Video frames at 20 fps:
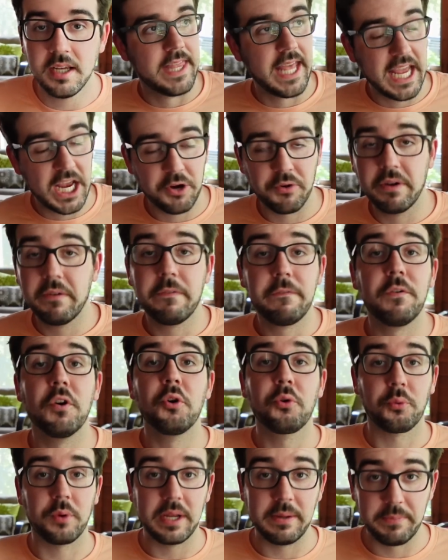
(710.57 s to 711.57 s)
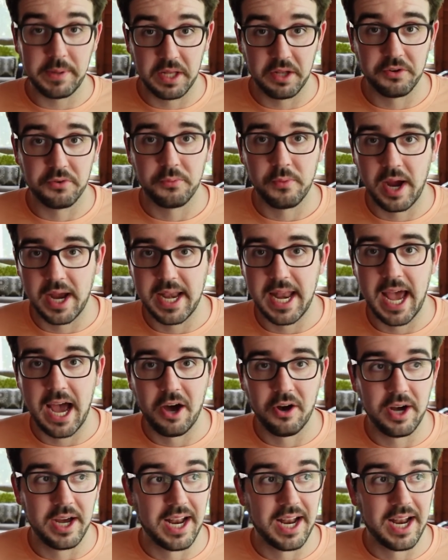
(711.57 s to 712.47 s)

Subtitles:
They are in full rebuild right now.